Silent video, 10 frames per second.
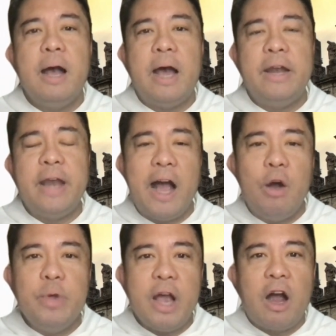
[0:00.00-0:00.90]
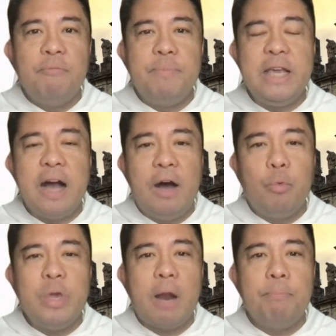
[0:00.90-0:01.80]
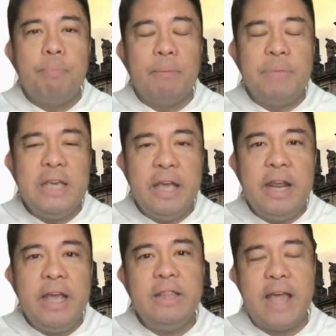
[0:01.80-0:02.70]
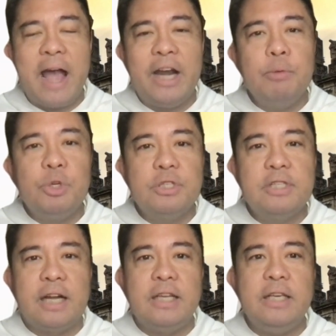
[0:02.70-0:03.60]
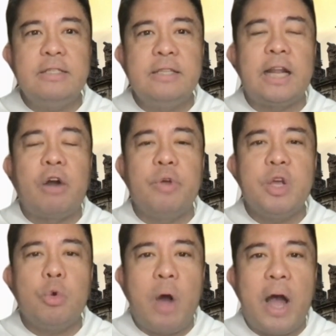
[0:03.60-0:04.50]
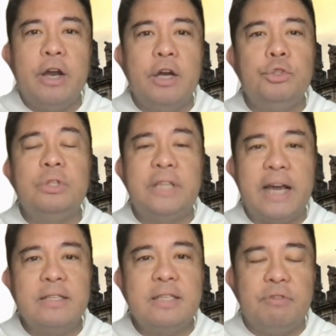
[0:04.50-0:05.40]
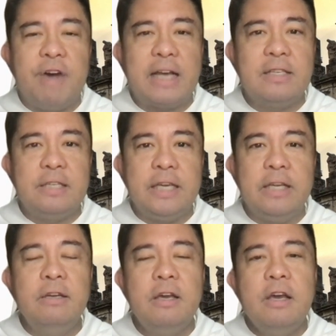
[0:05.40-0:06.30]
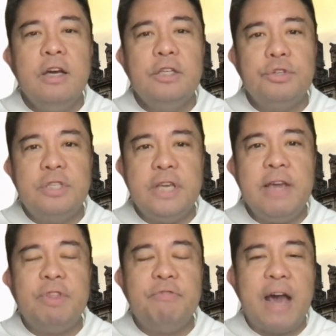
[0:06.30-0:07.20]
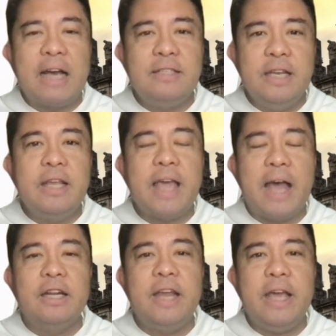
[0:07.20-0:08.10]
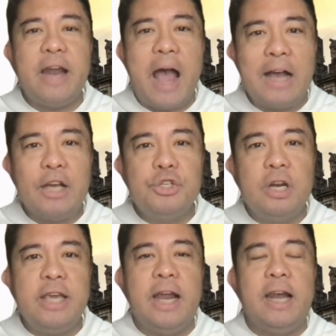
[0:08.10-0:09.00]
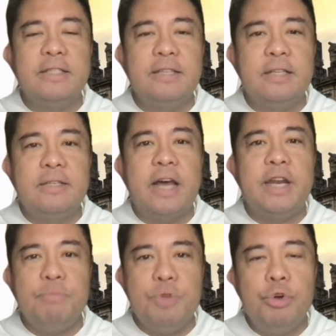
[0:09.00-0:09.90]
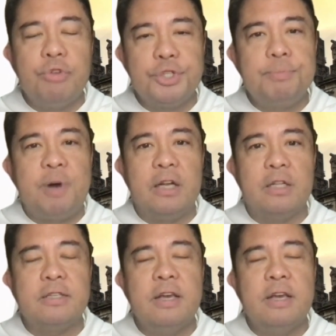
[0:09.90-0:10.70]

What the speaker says: And now we are beginning the animal studies that are required to test the vaccine to see if the vaccine candidate actually elicits an immune response.